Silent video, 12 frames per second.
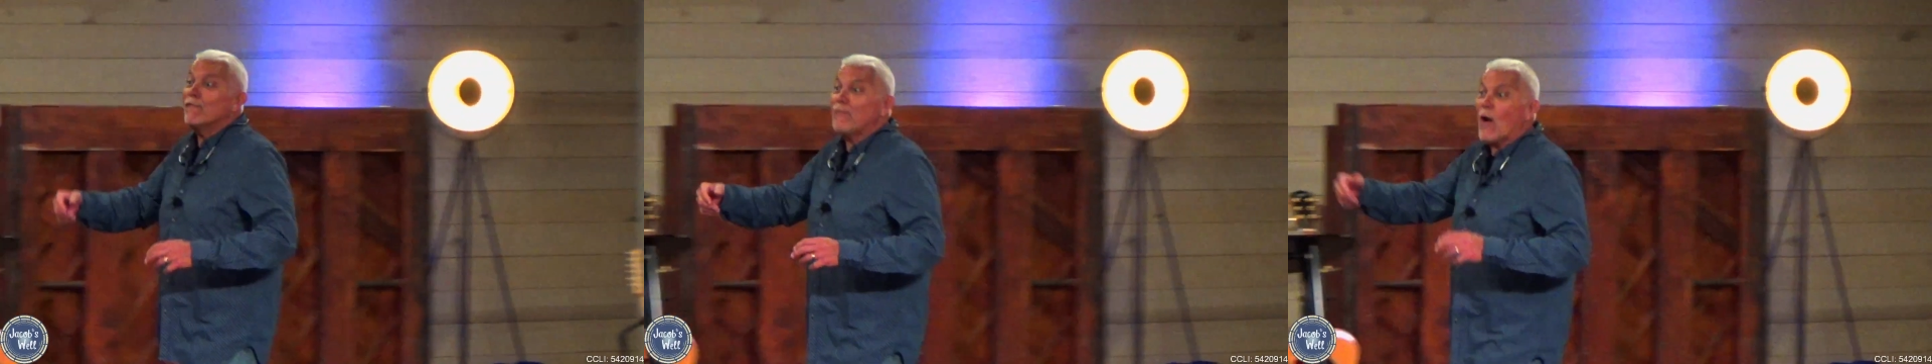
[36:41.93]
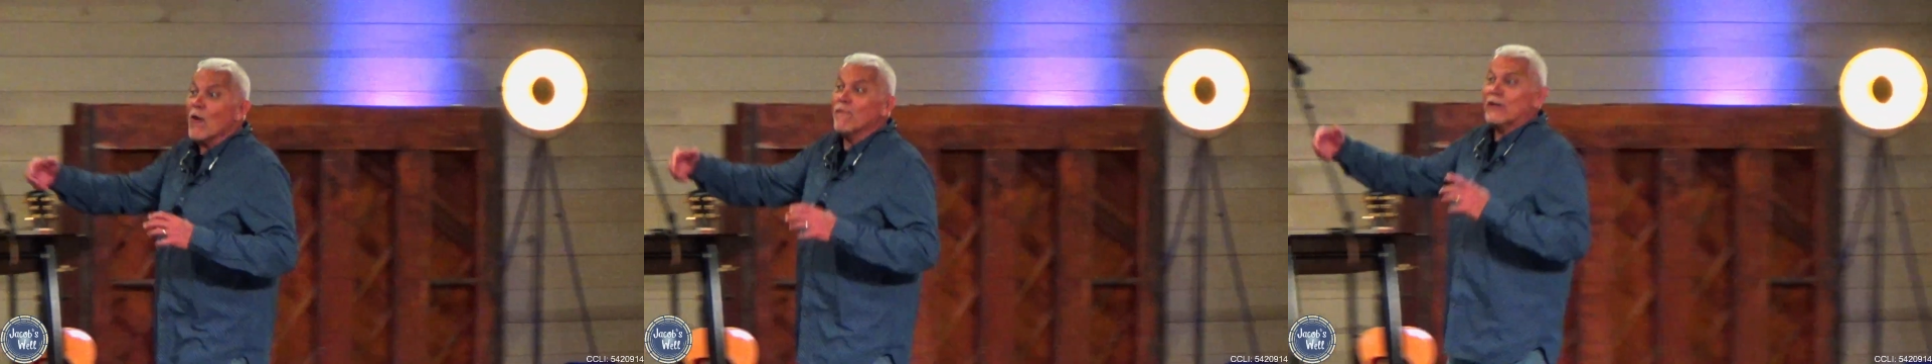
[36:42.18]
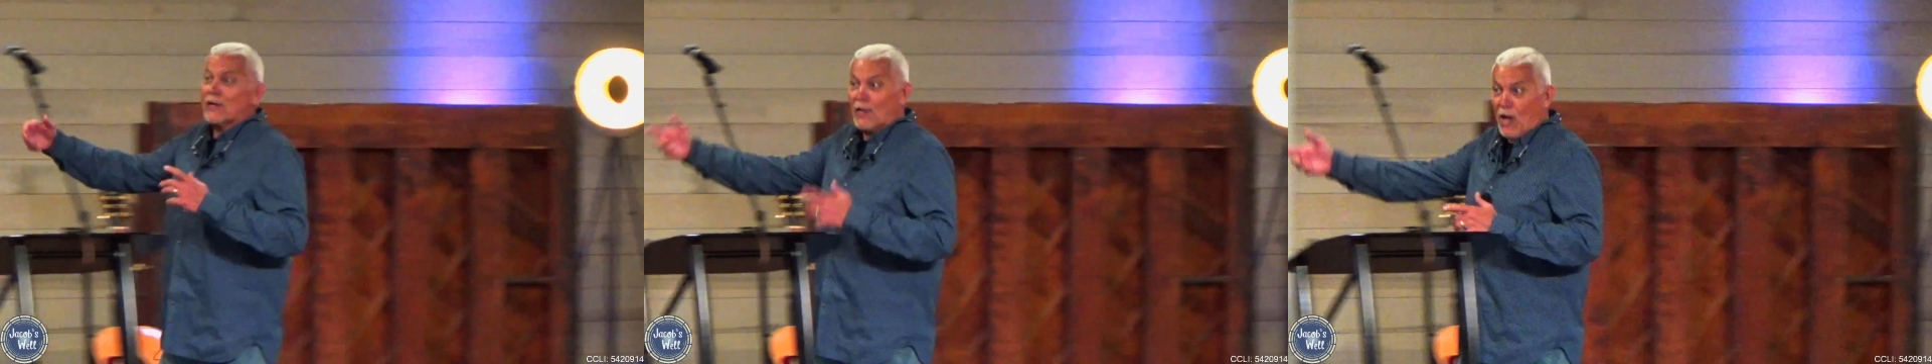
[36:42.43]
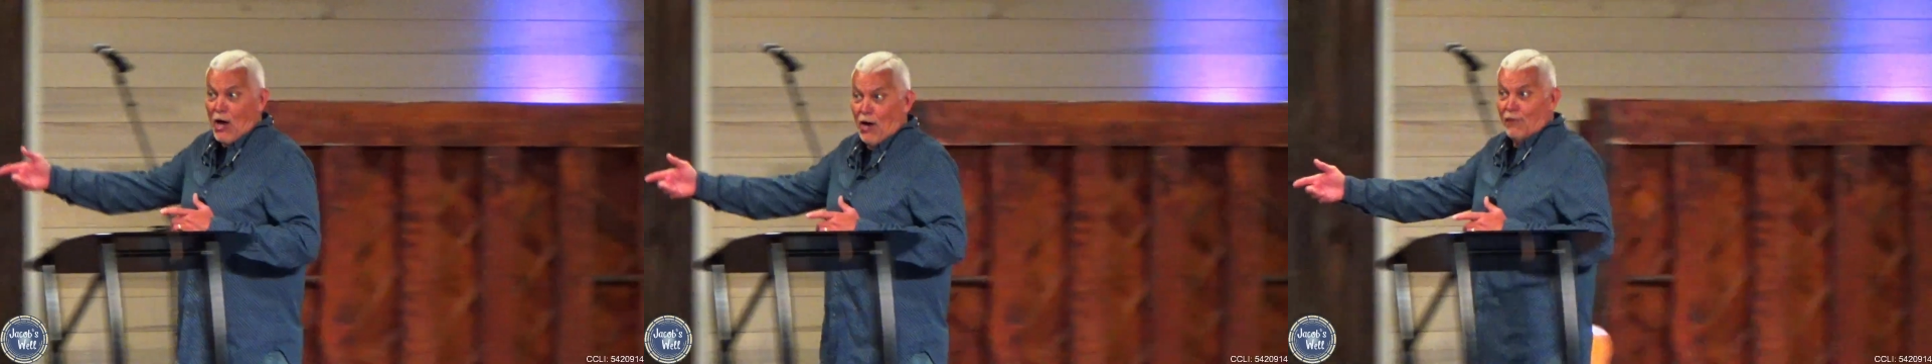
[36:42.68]
fervent
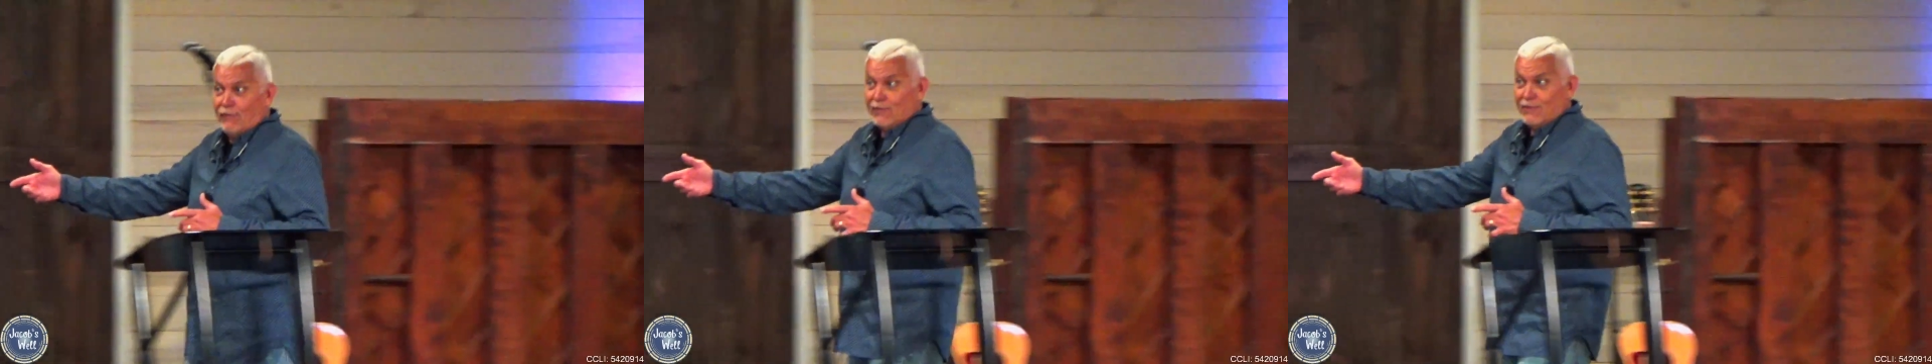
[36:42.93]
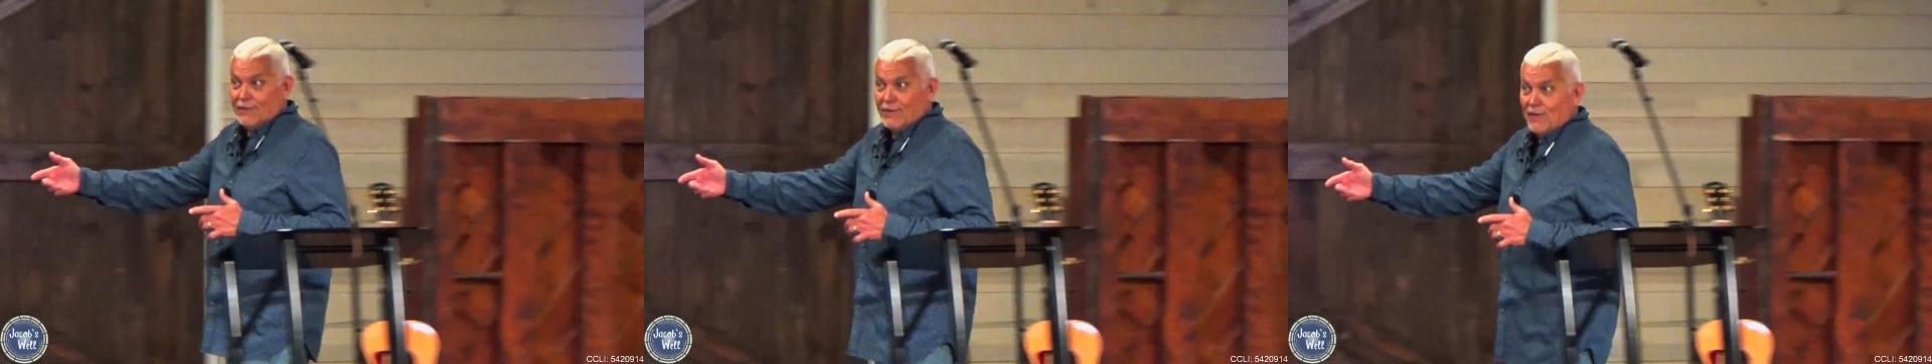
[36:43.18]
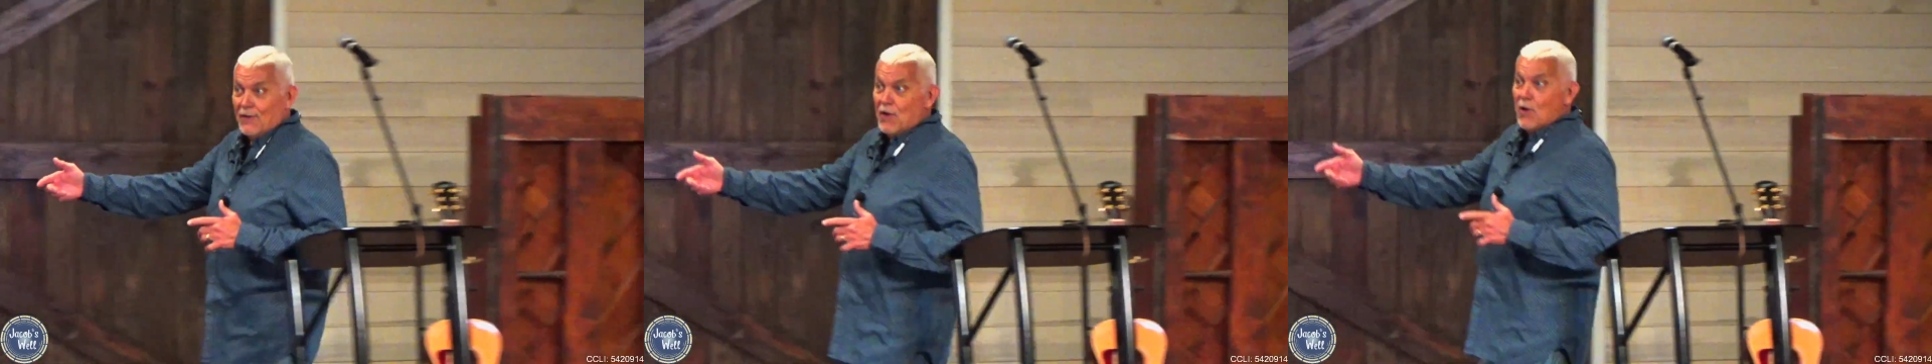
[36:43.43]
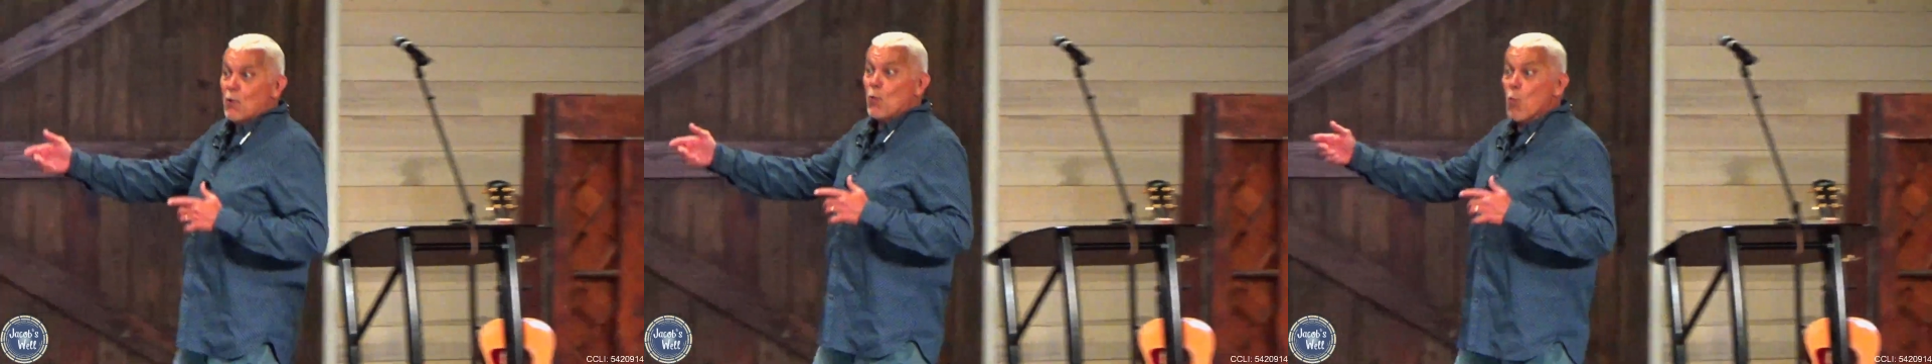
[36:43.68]
love
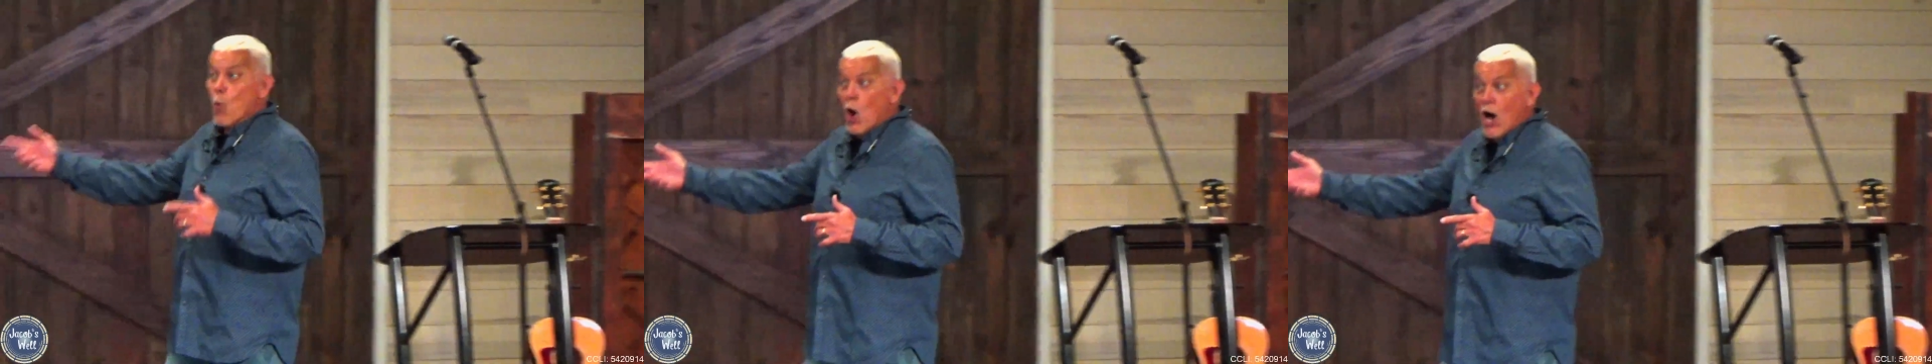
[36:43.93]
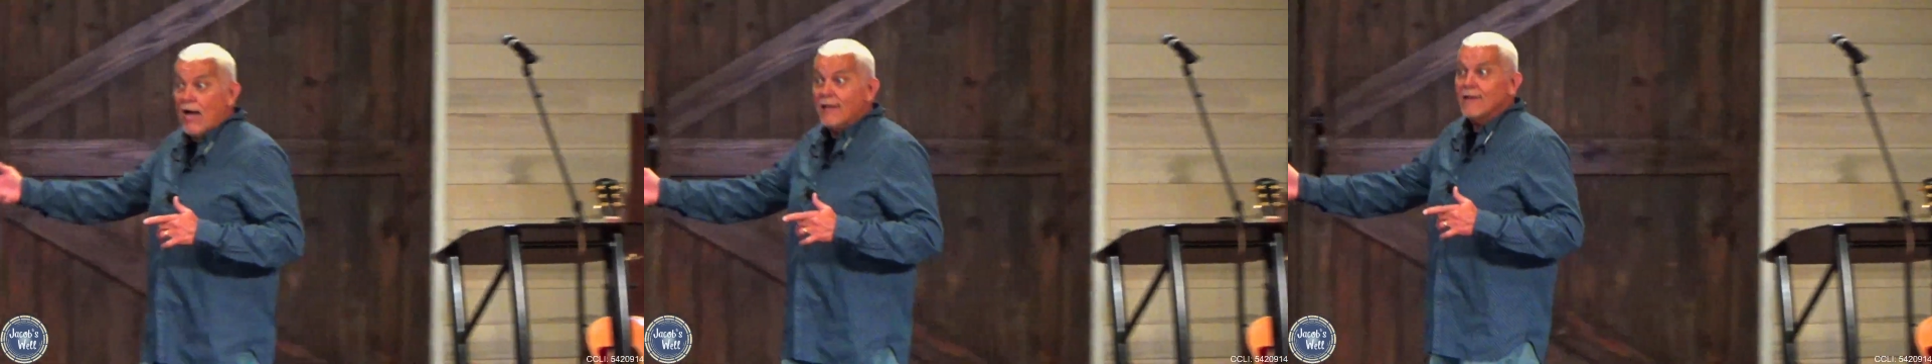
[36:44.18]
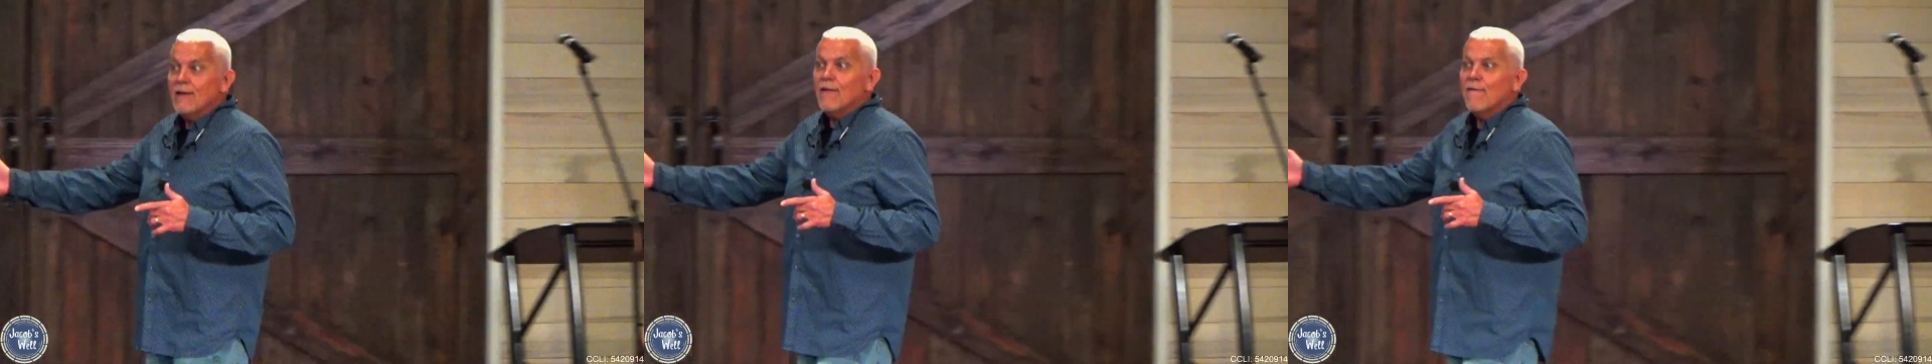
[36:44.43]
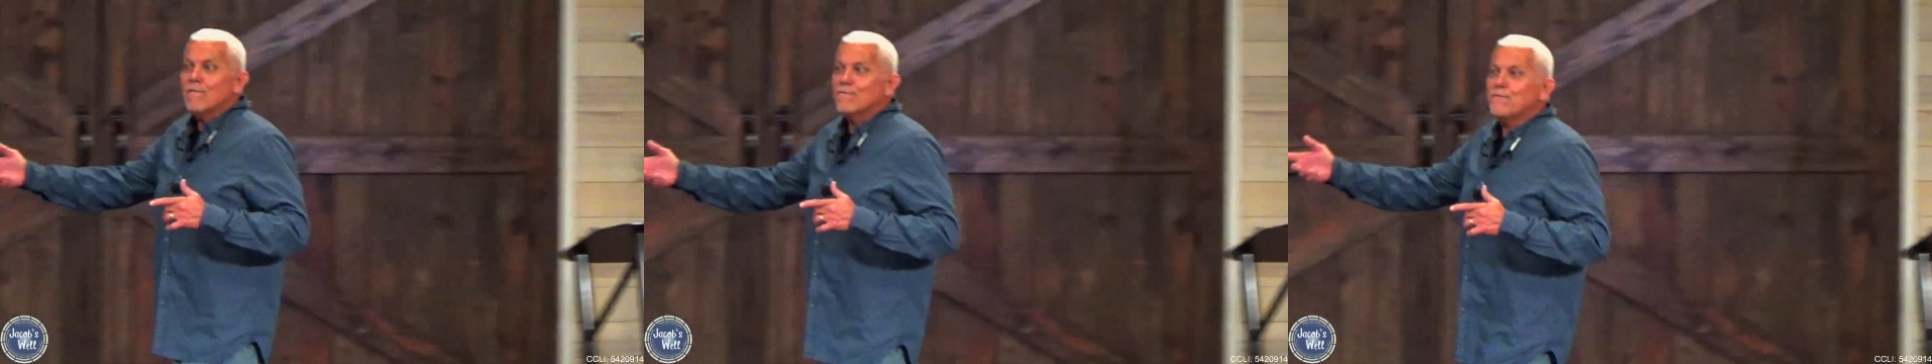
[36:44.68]
one
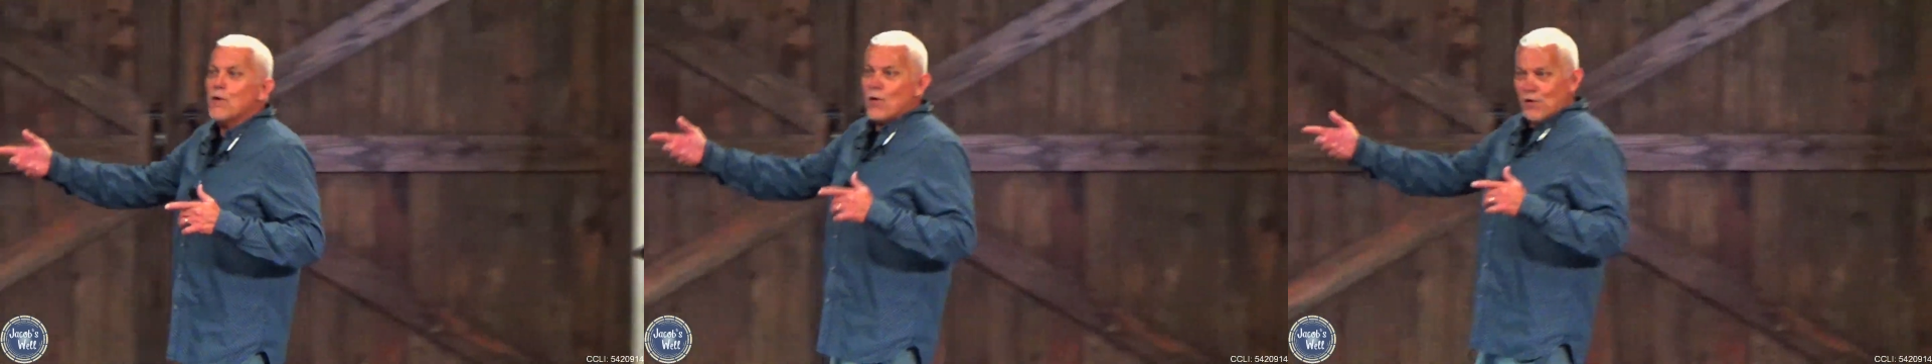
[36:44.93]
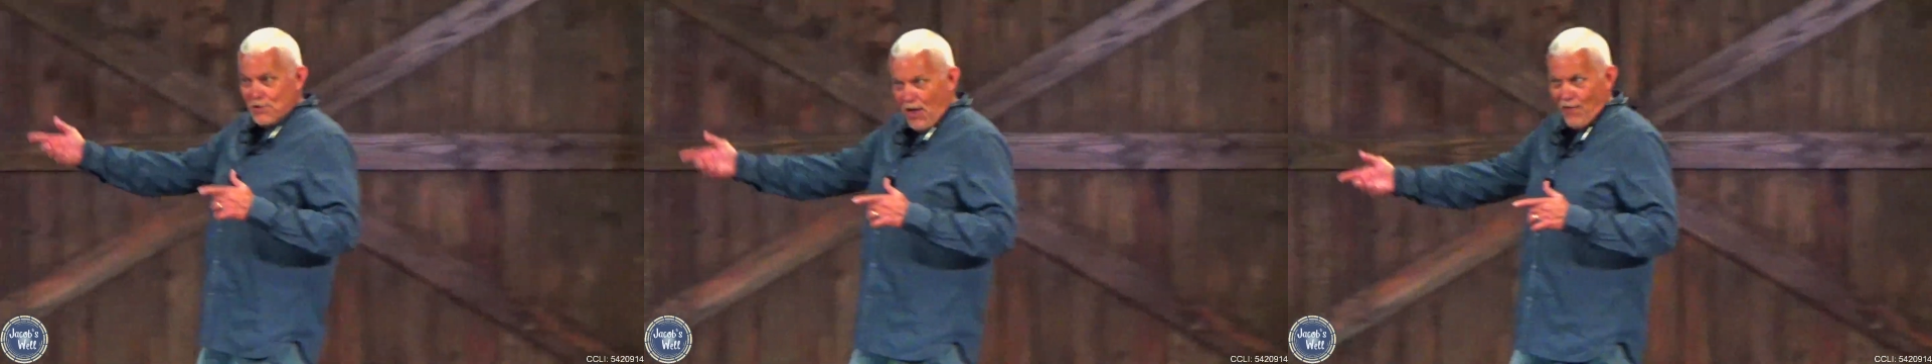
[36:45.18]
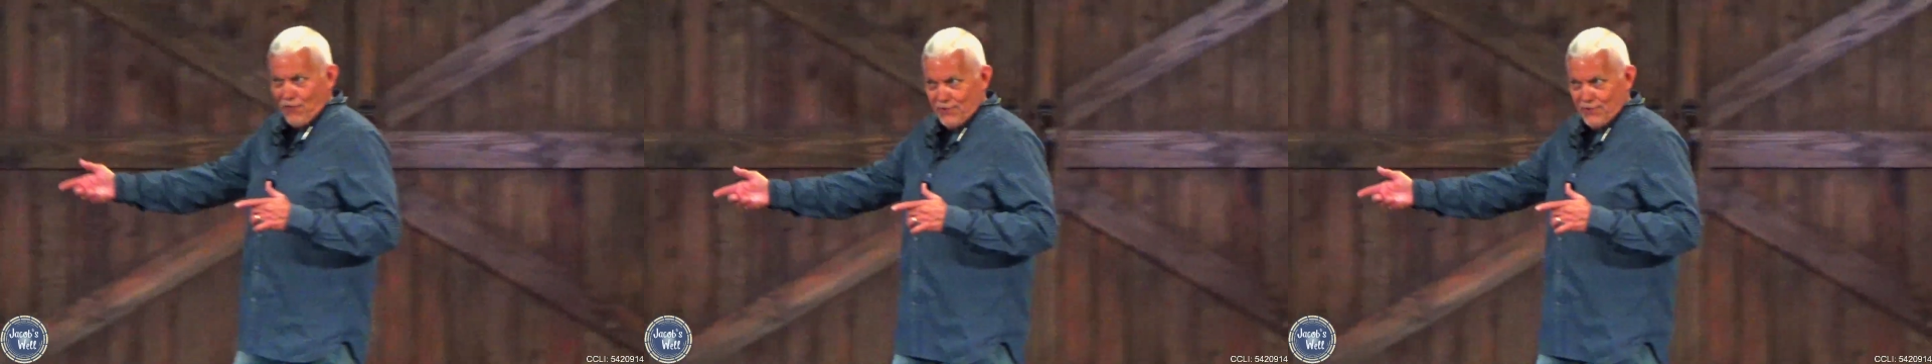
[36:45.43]
for another.